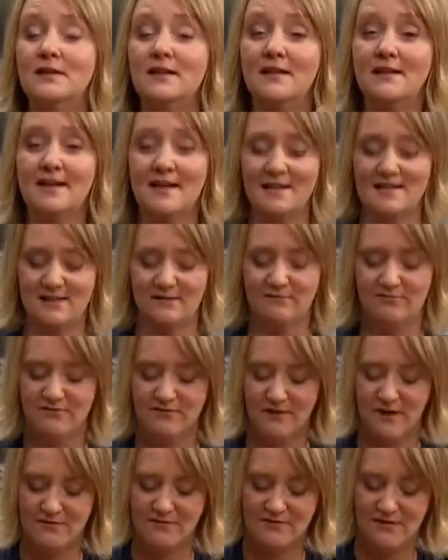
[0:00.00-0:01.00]
really nice and
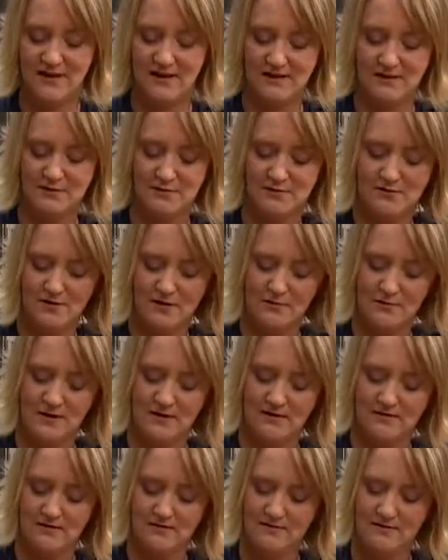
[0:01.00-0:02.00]
fluffy and
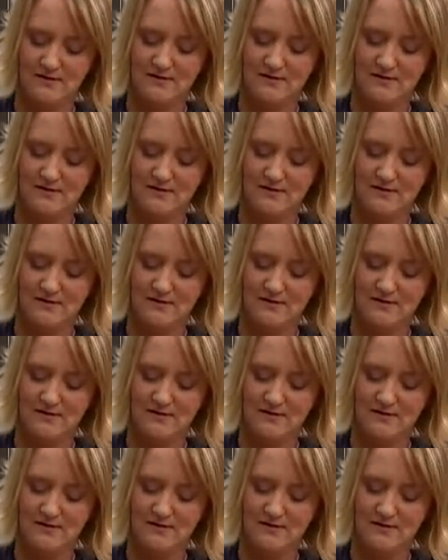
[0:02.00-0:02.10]
creamy.